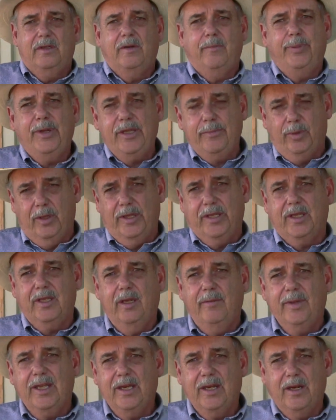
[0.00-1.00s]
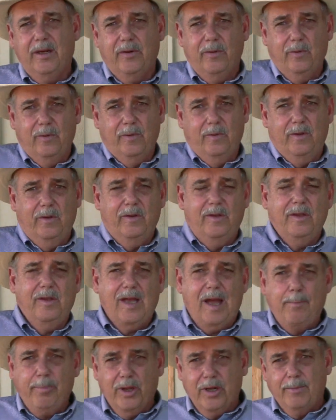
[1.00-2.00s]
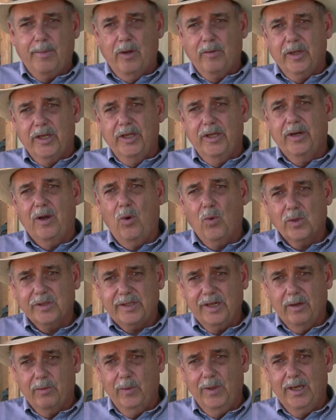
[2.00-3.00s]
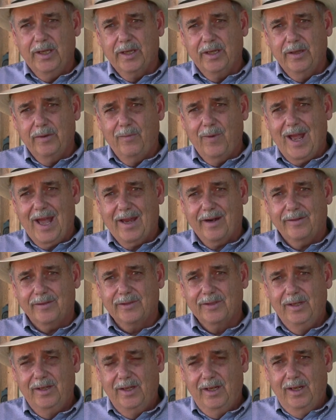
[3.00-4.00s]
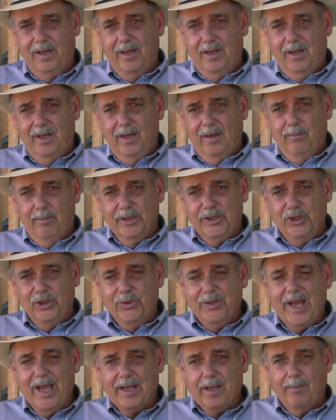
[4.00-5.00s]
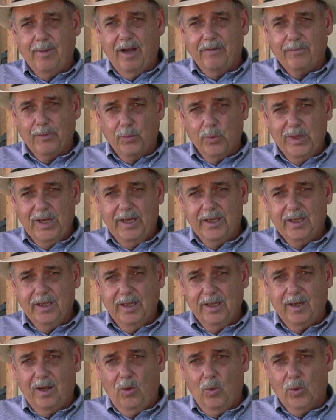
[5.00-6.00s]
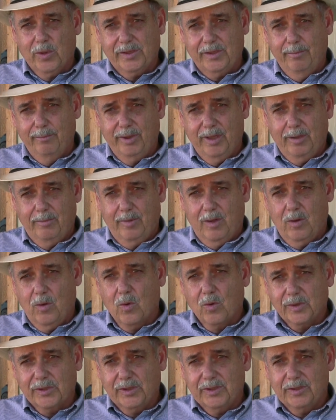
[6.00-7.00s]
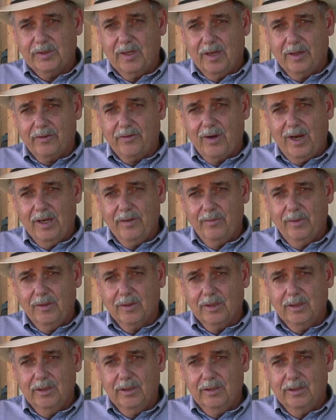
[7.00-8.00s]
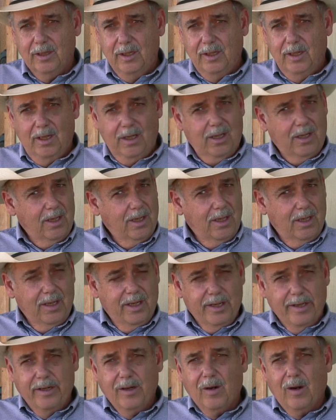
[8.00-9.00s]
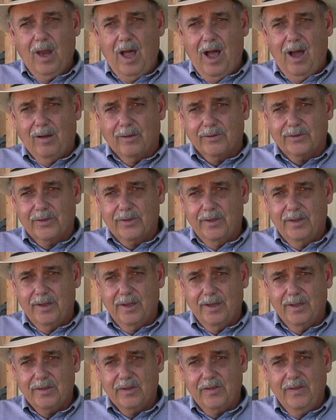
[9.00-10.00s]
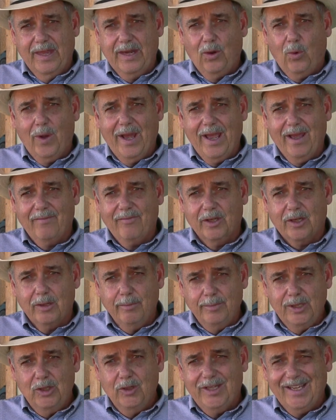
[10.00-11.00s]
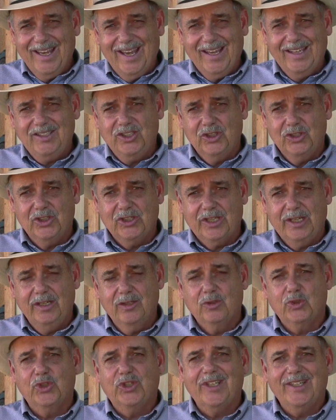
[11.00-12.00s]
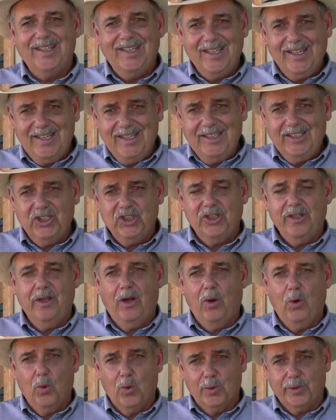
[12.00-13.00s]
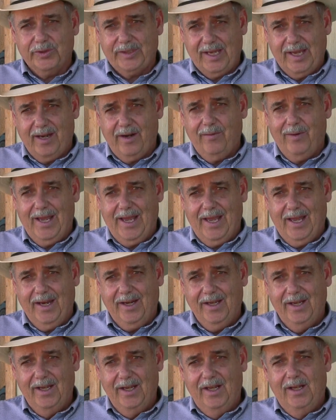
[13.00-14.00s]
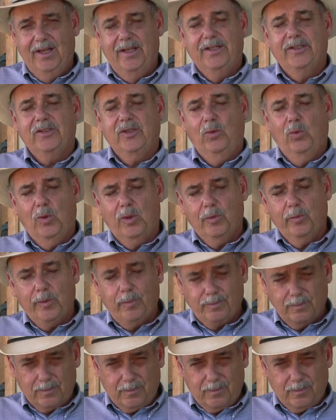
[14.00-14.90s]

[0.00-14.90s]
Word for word: people that come in that are, I put them on a good horse and they're really good riders. But you take them off a really good horse and put them on a horse that's not trained real good, and they're lost. They don't have the communication skills to teach the horse how to ride. So what we,